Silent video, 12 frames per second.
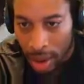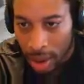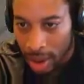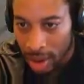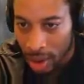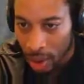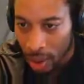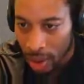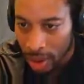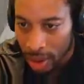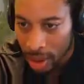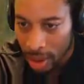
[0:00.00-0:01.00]
This I'm door
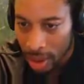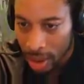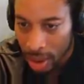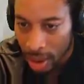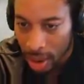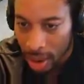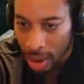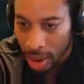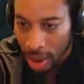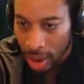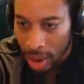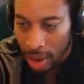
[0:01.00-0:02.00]
unsubscribed.
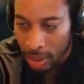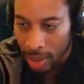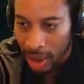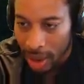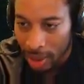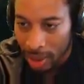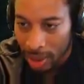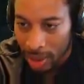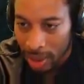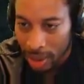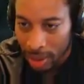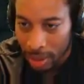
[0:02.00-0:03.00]
Man, I'm
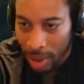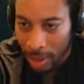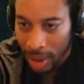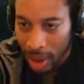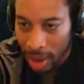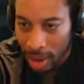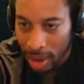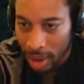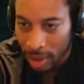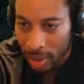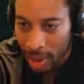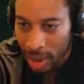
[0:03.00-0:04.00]
this bum ass
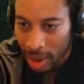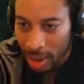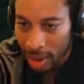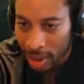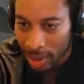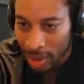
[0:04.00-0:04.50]
nigga, man.